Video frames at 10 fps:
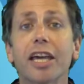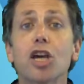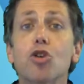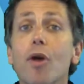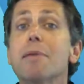a
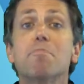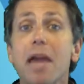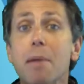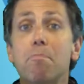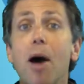great
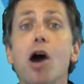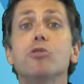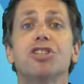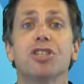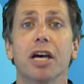big
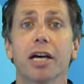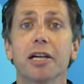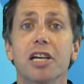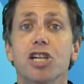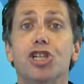poster
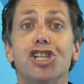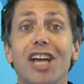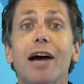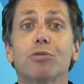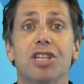
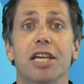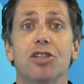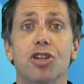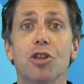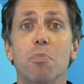shouting
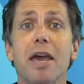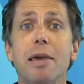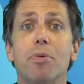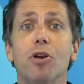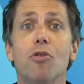to the
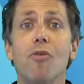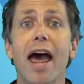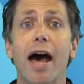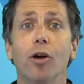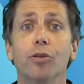people
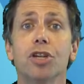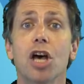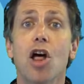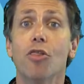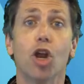around,
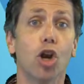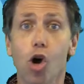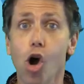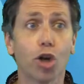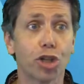The
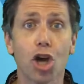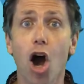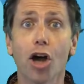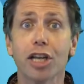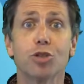Lord
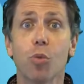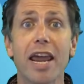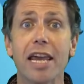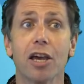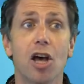God is
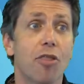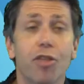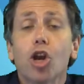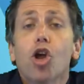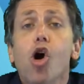weak,
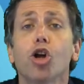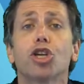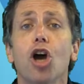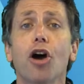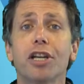the Lord
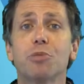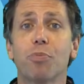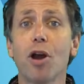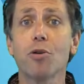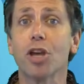God is
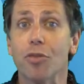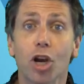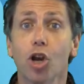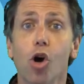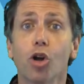broken, the
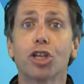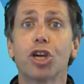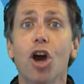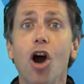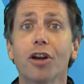Lord
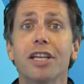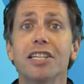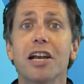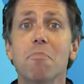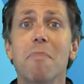God is
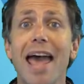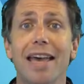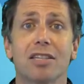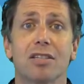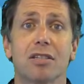in a
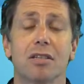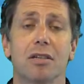mess.